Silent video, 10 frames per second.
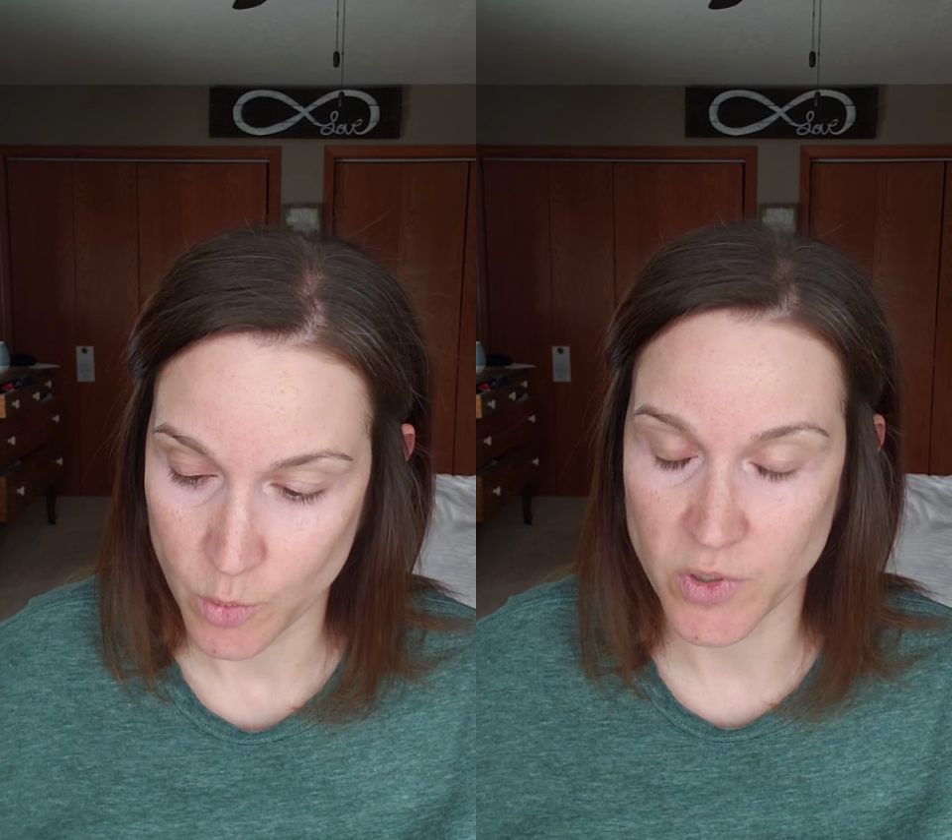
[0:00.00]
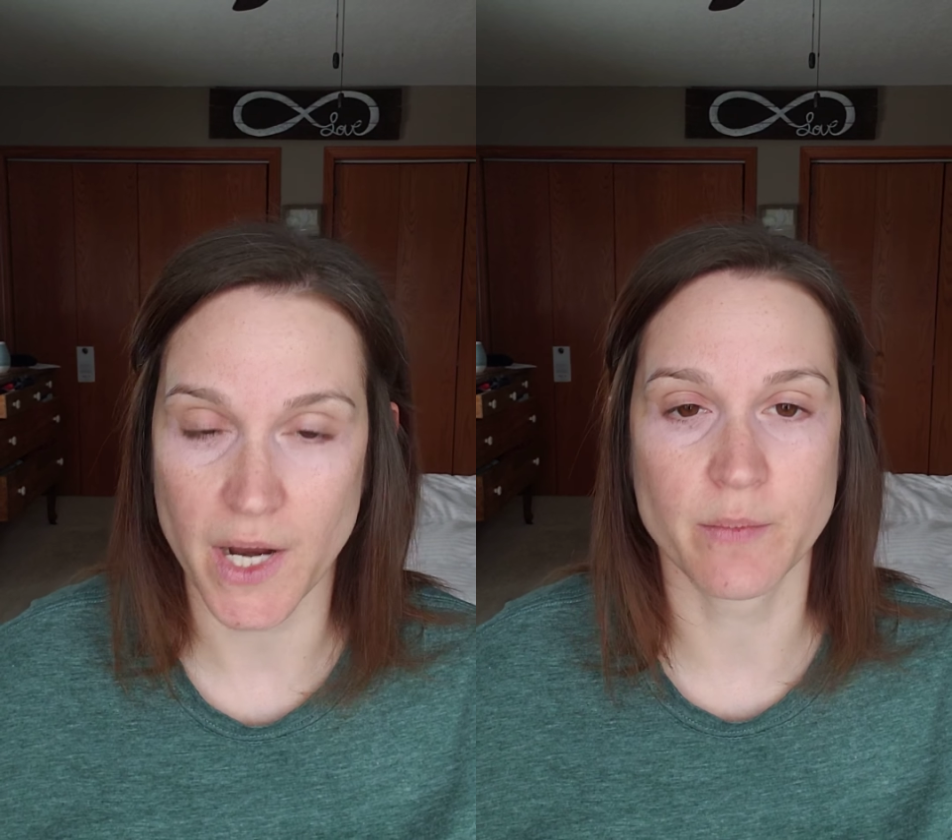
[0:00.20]

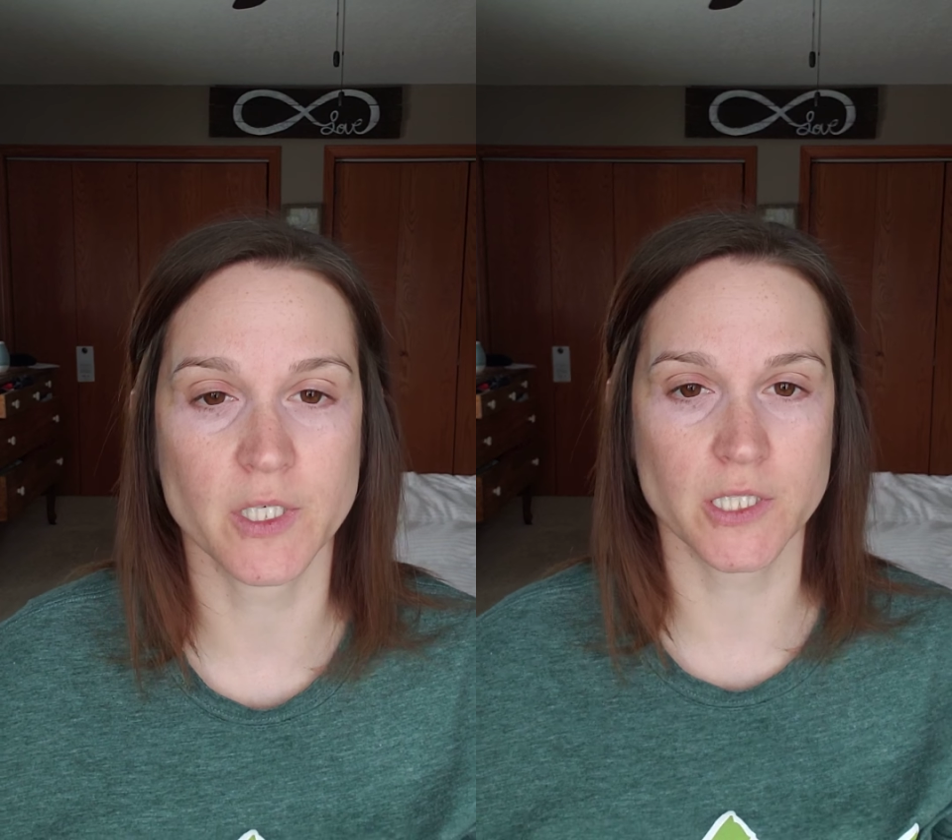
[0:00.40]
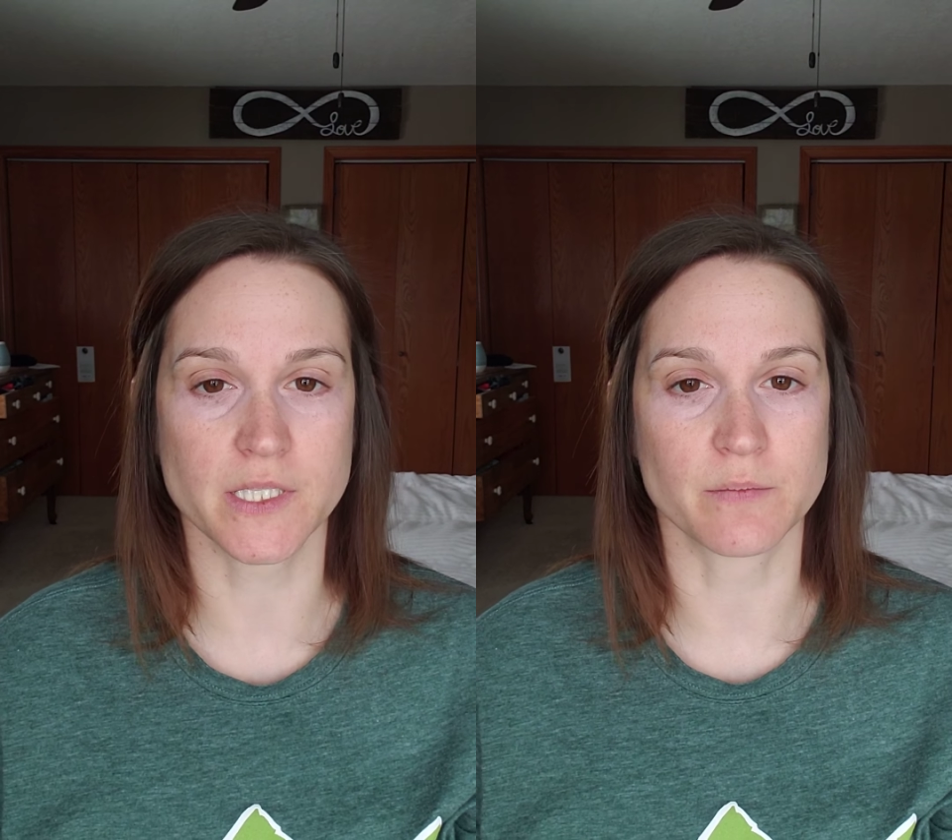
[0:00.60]

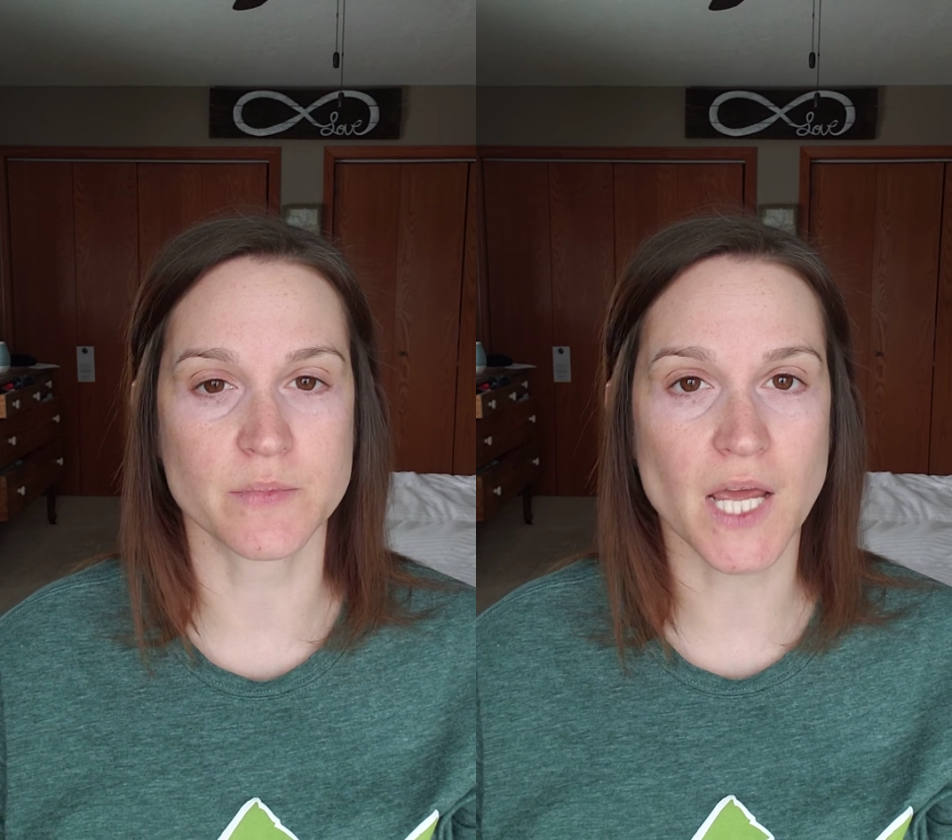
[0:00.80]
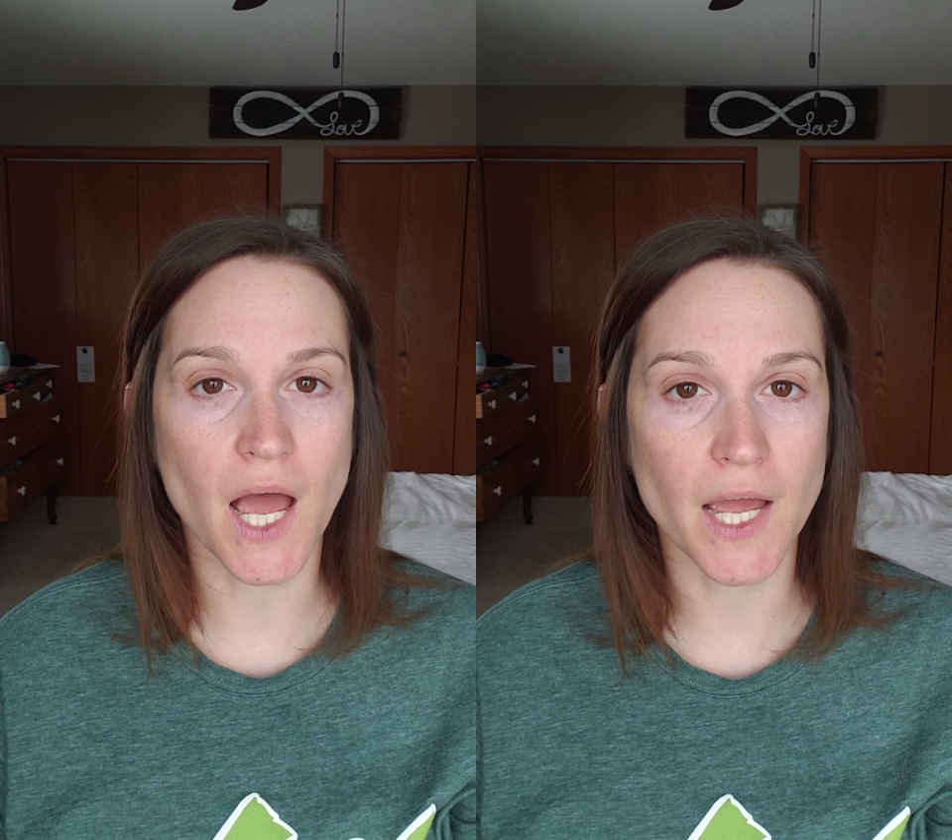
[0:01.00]
primer some
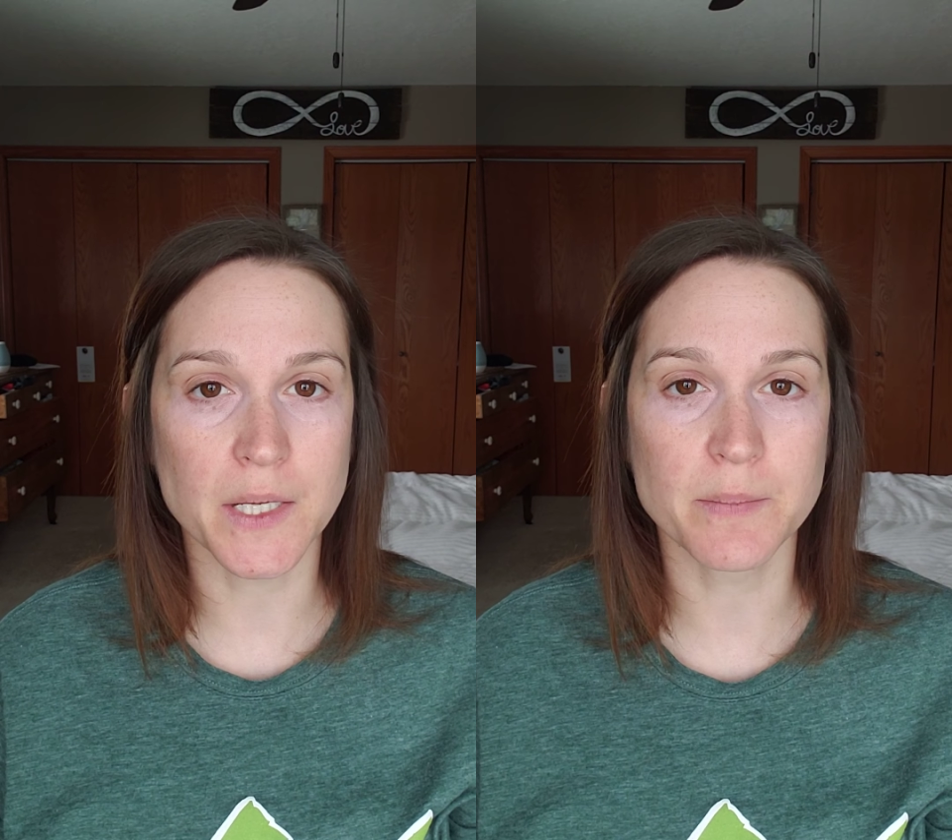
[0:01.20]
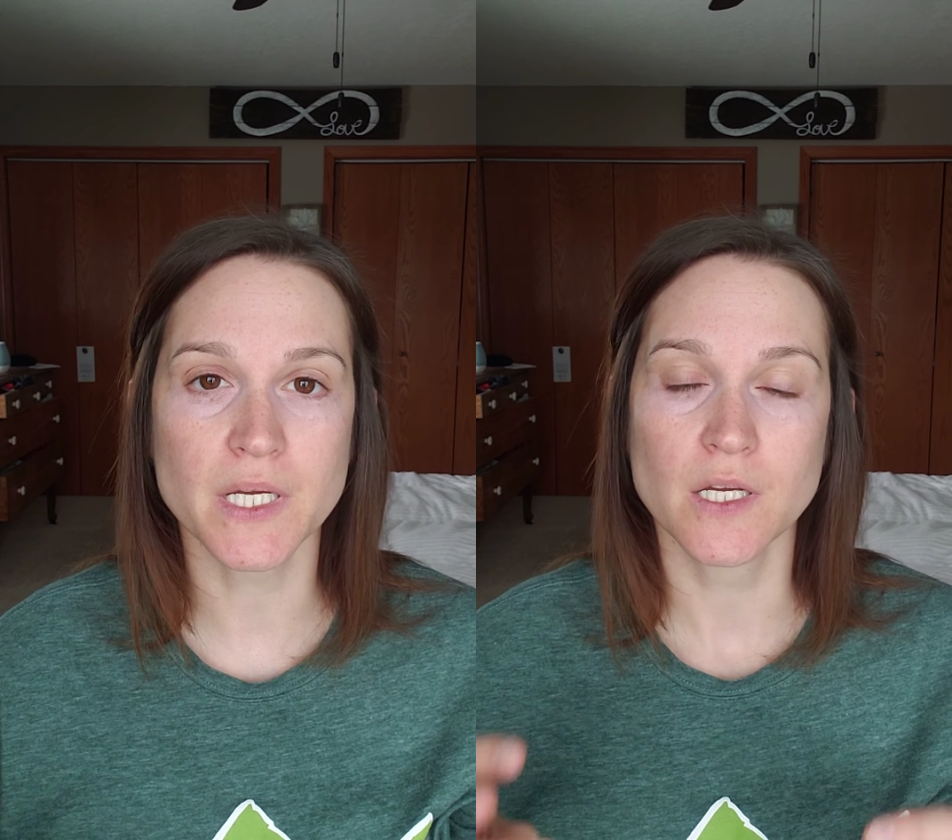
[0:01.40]
time